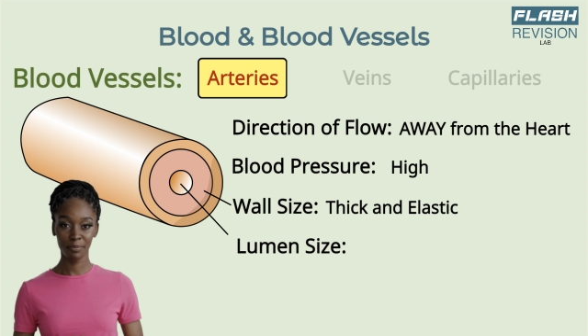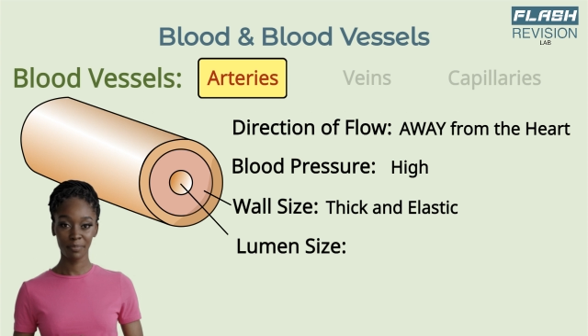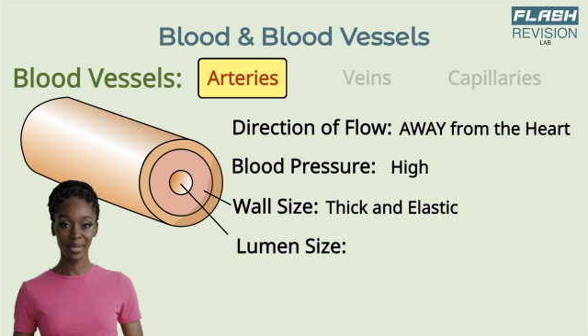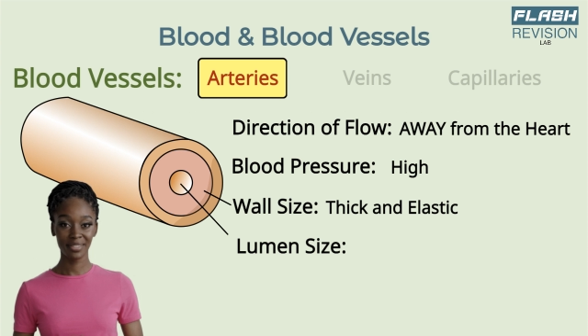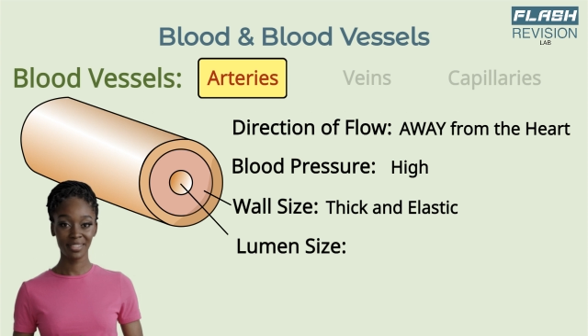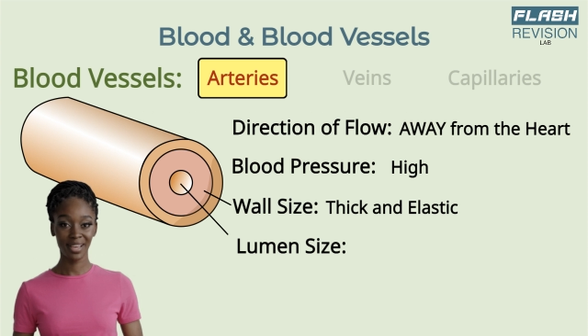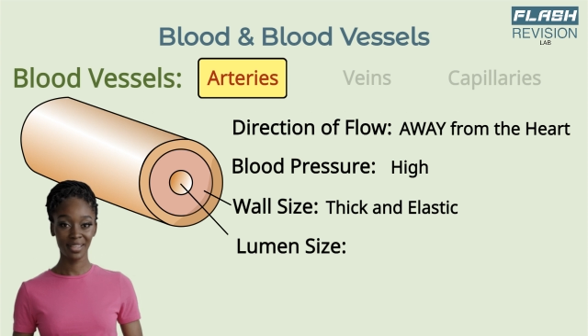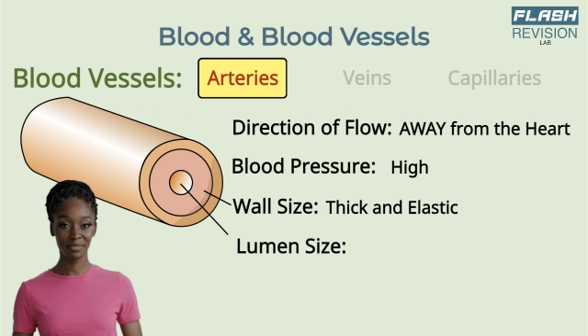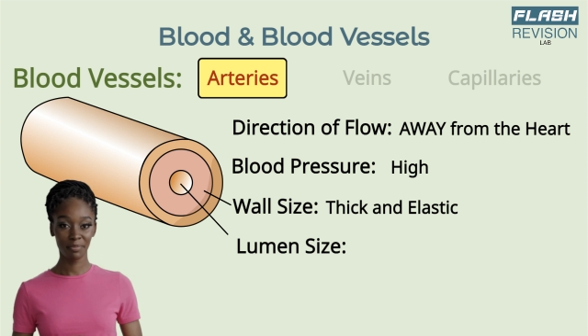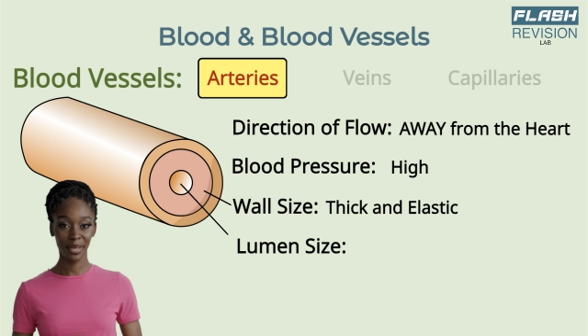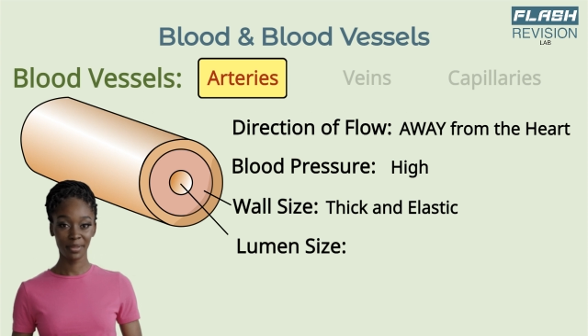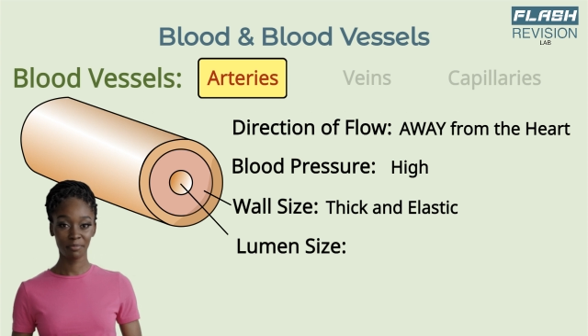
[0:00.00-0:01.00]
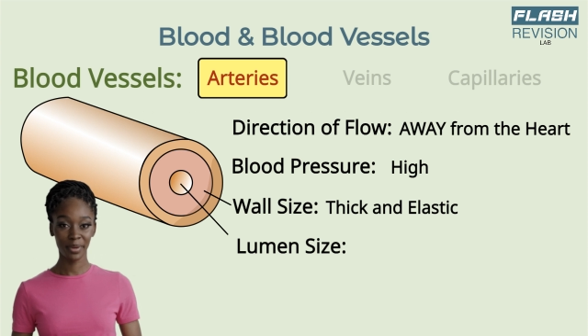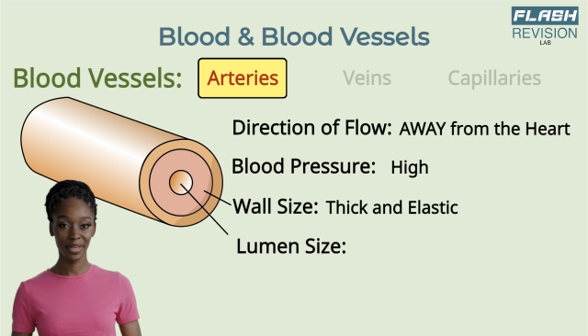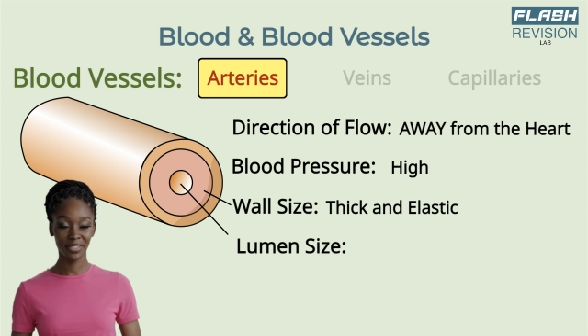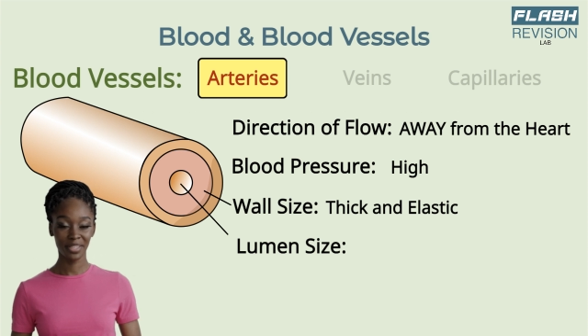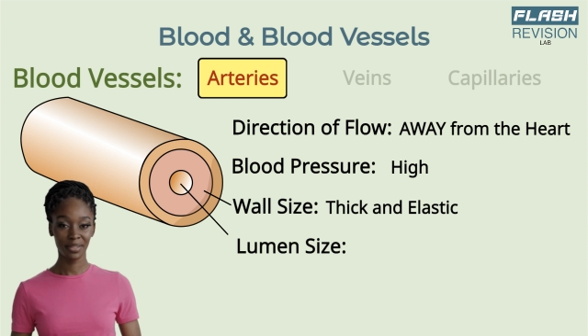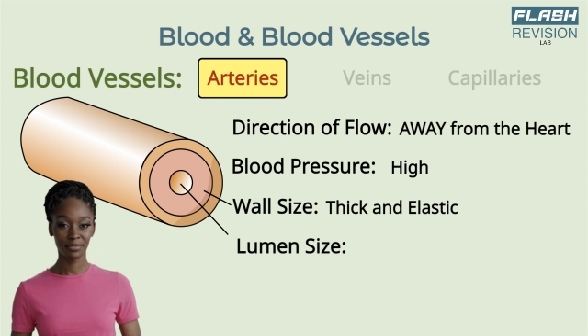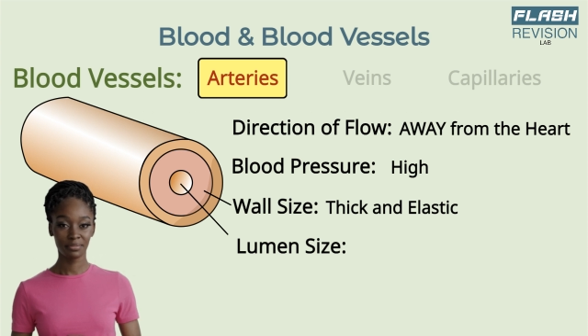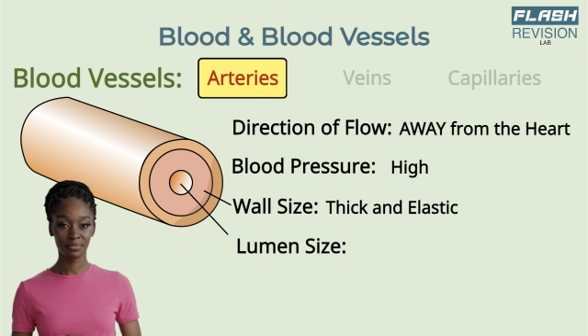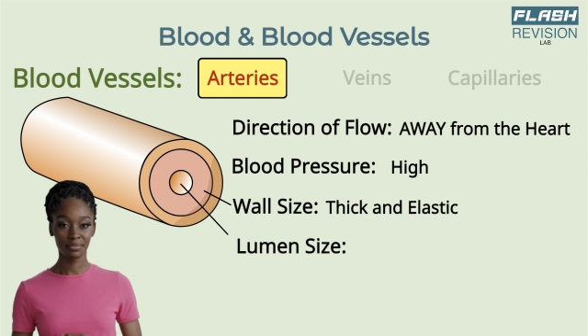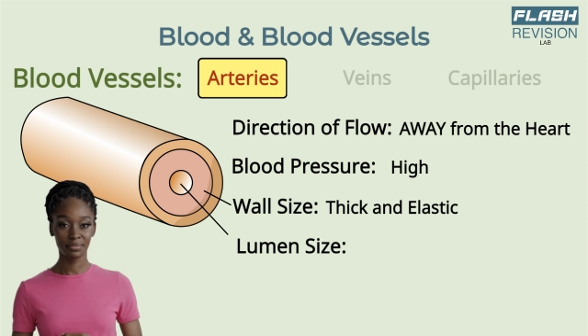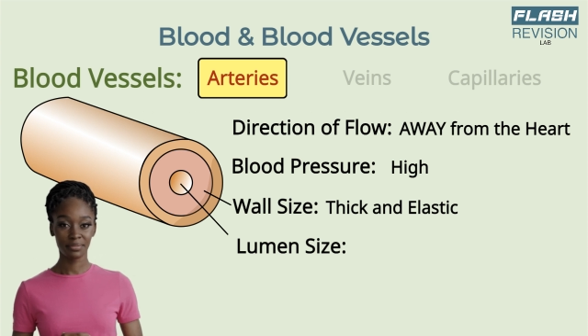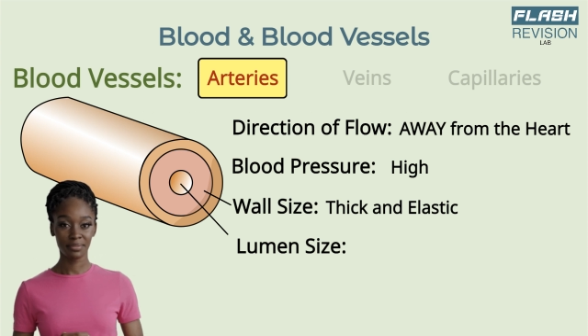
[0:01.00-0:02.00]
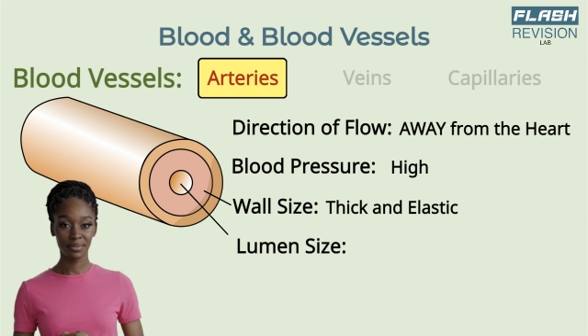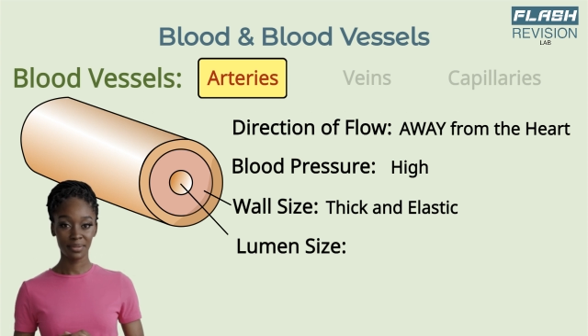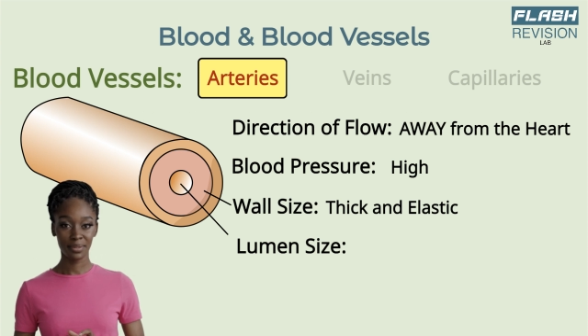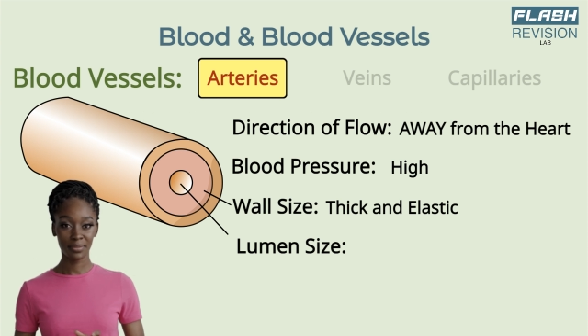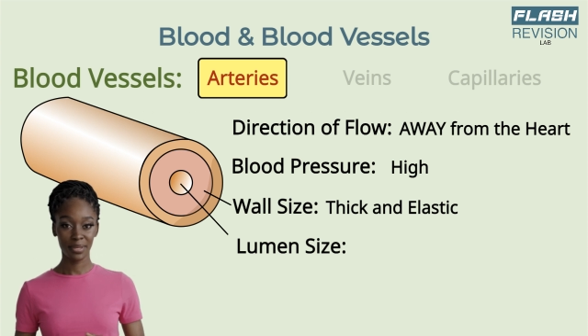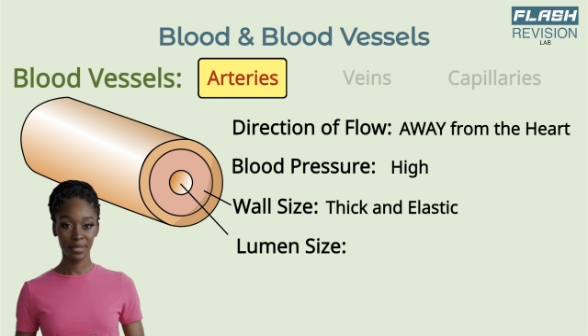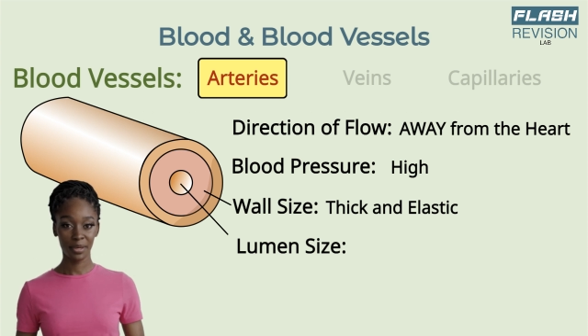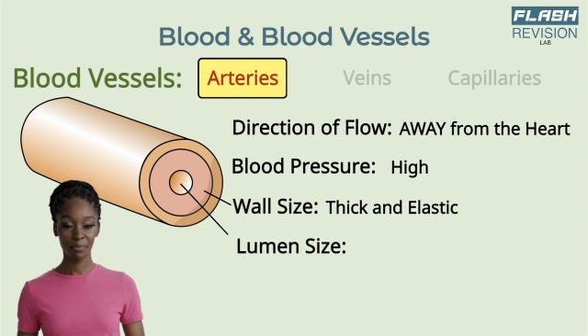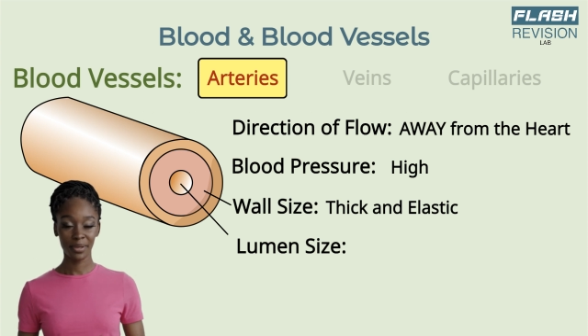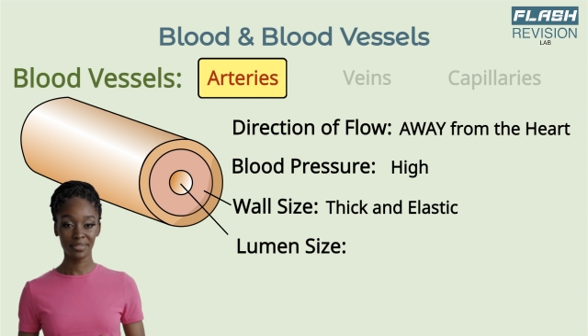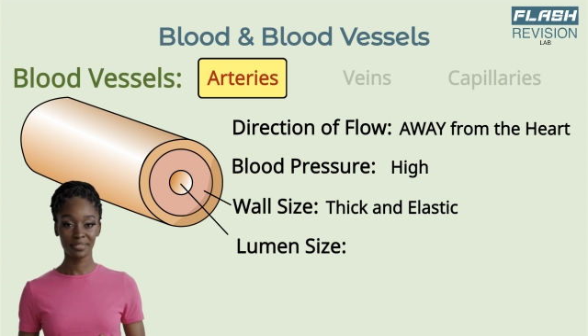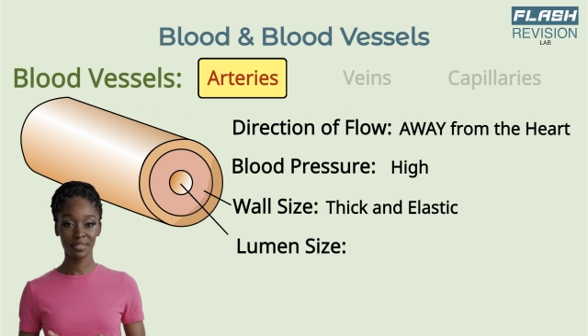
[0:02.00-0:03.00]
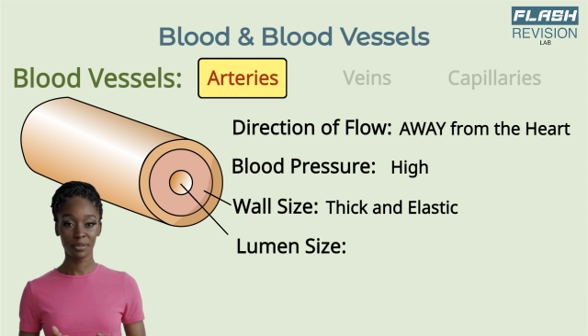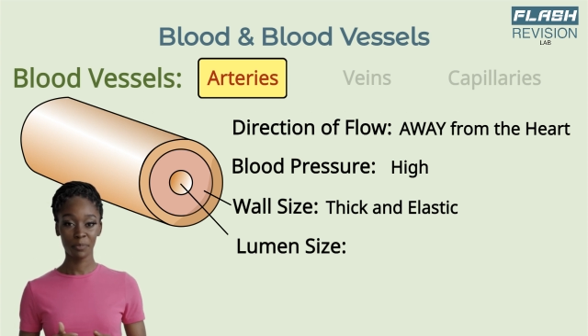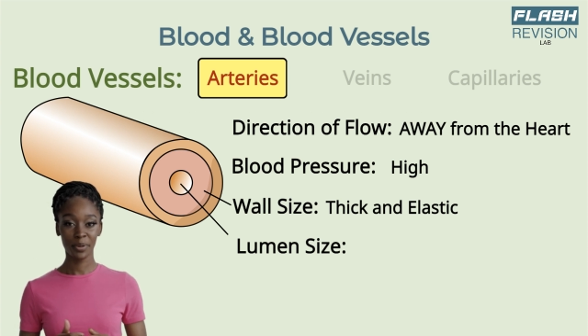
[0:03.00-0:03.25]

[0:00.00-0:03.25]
maintaining blood pressure. The lumens,